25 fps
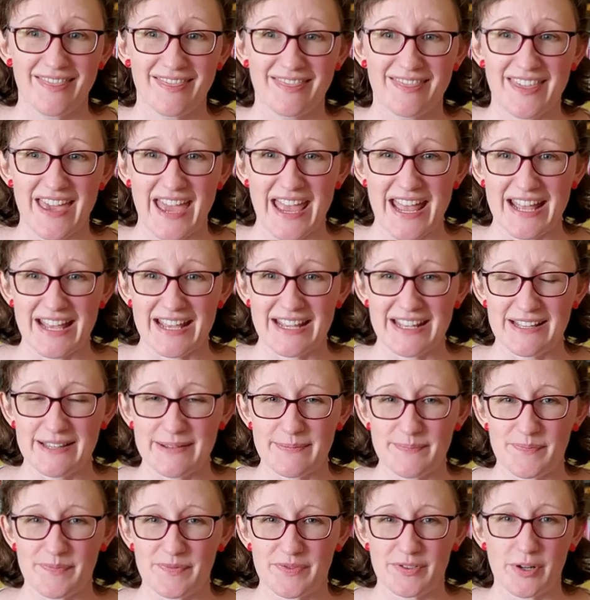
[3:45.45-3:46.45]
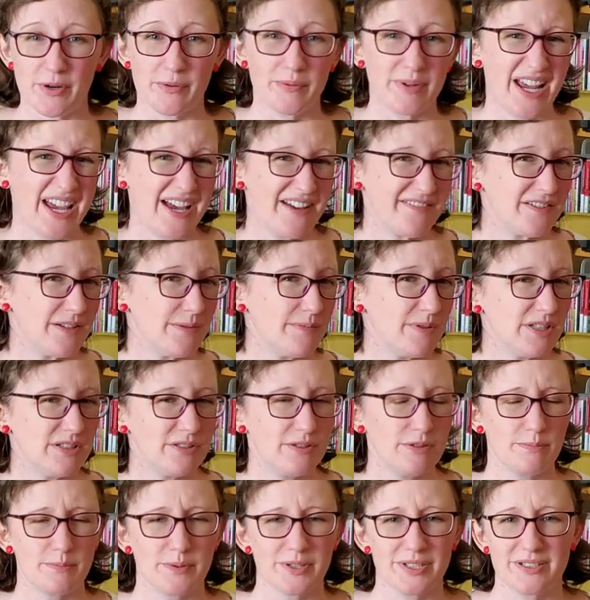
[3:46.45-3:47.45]
They don't have to be
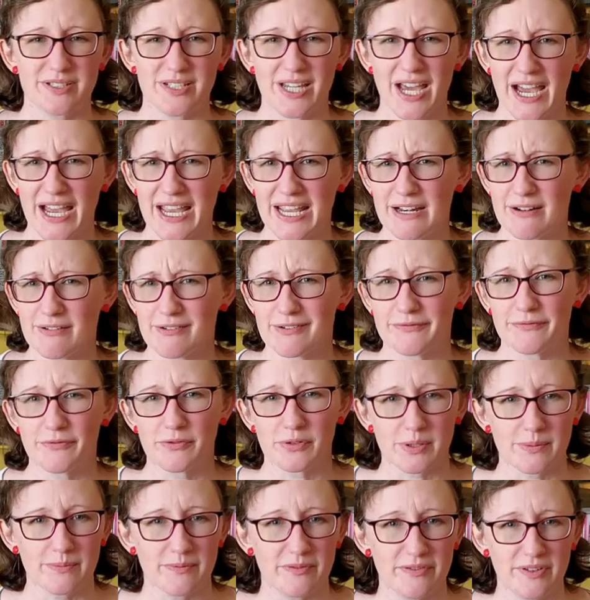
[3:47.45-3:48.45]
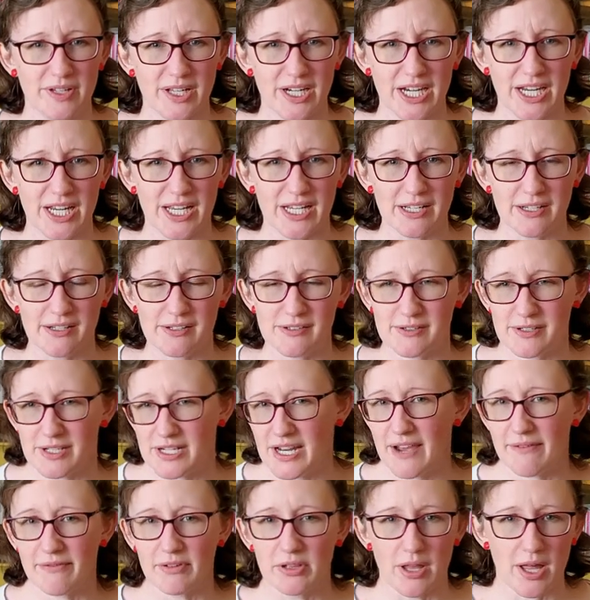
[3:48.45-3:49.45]
super tight or form-fitting. You can
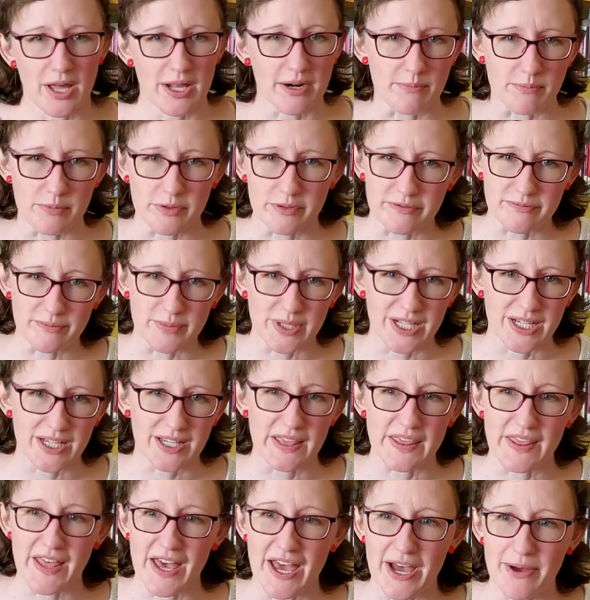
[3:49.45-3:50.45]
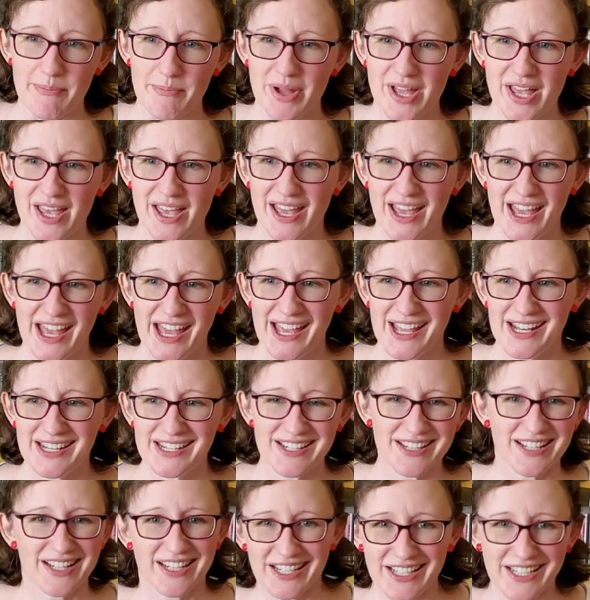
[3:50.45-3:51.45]
have a lot of movement in them. And
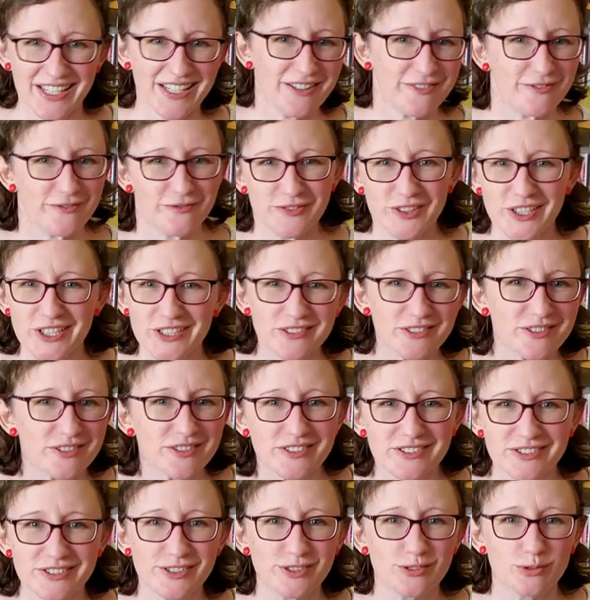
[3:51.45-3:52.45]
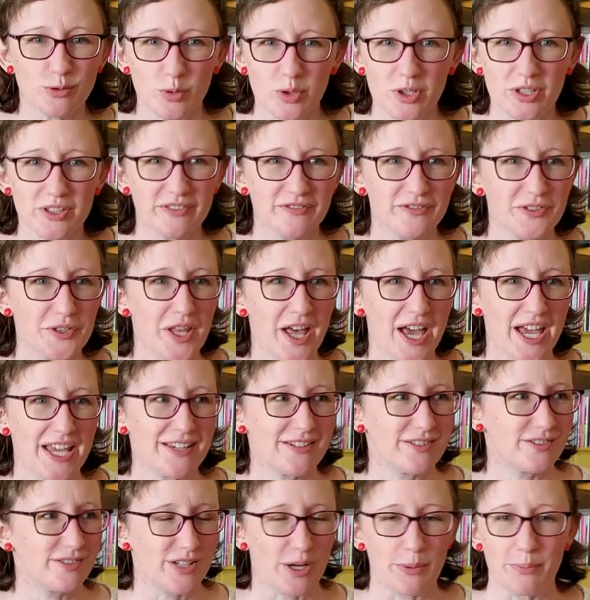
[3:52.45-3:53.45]
you kind of feel sort of like
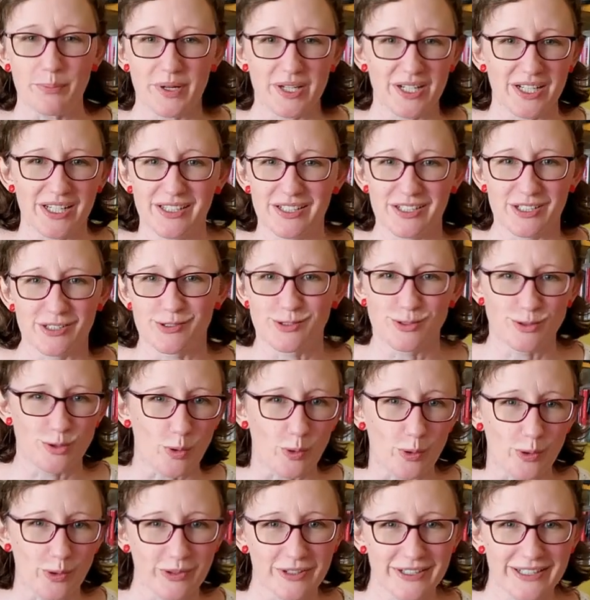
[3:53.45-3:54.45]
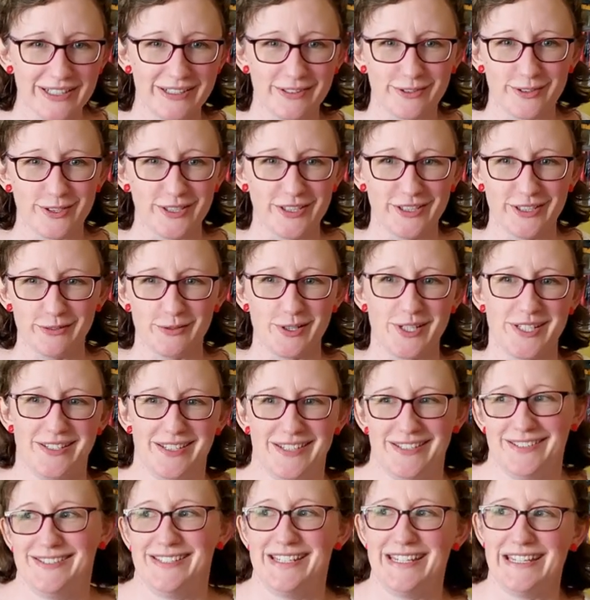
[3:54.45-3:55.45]
somebody in a story or, you know, a
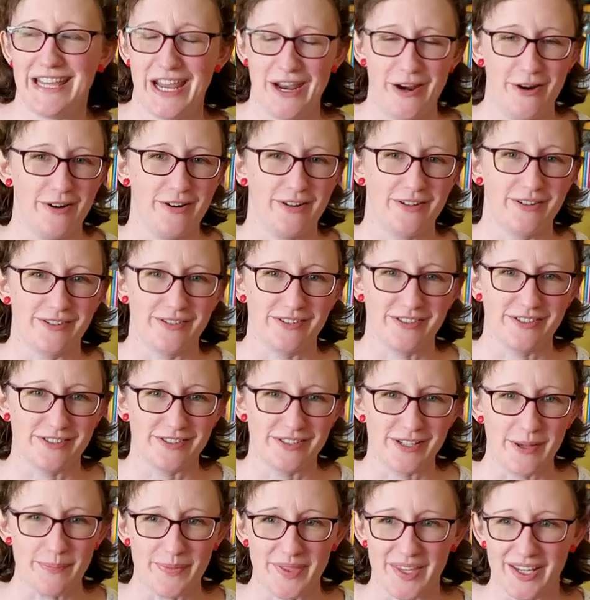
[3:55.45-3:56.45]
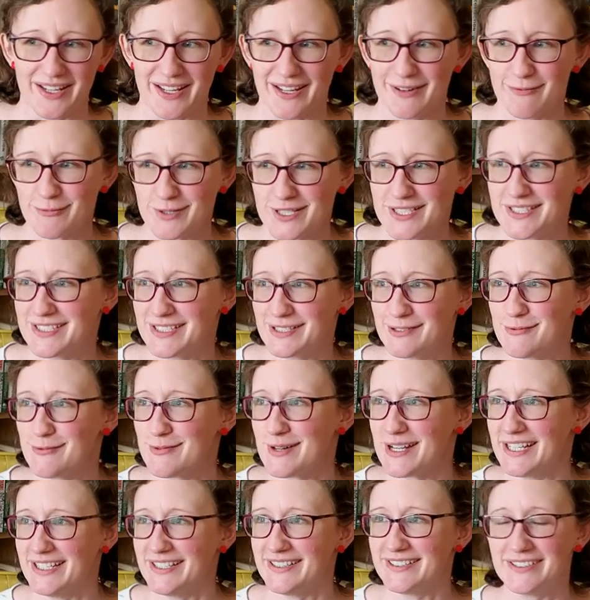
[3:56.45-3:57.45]
Disney character or something. And once in a
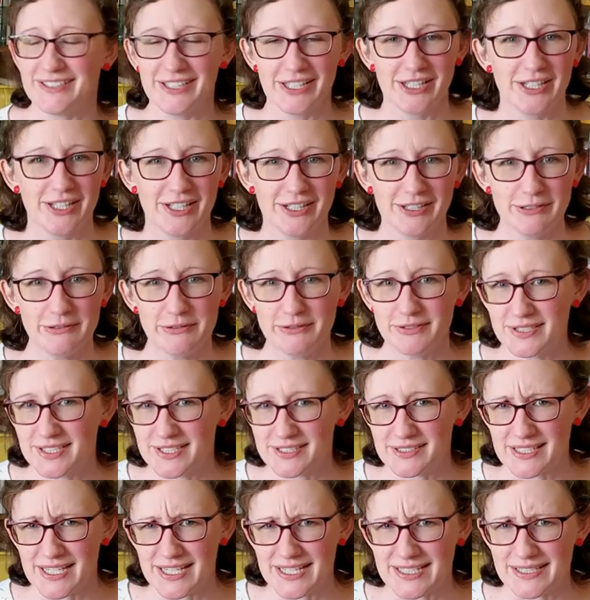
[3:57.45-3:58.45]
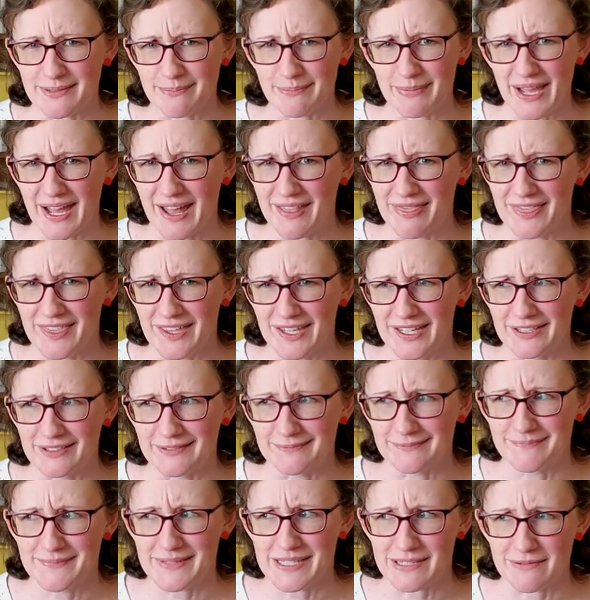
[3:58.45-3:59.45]
while, who says that's a bad thing,
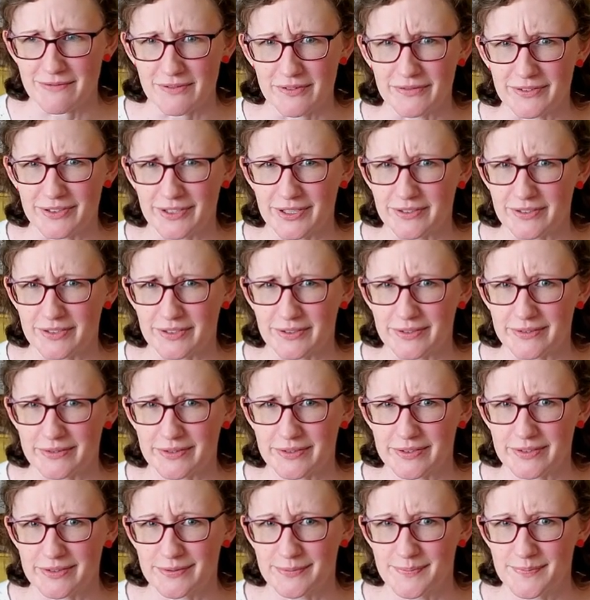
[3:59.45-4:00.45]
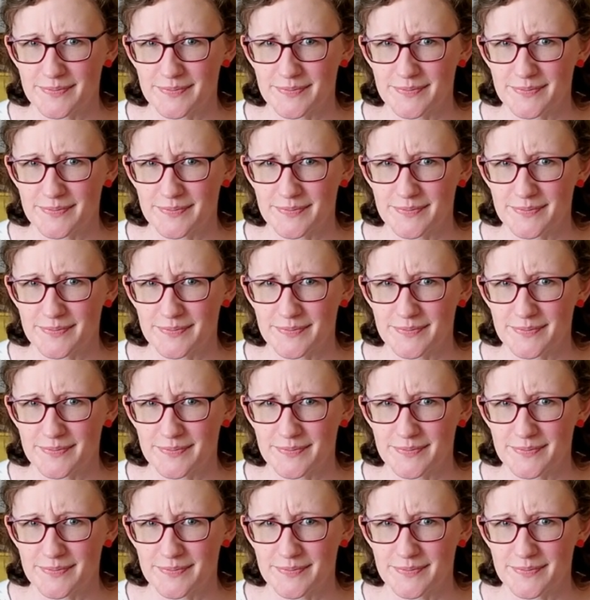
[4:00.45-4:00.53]
even for adults?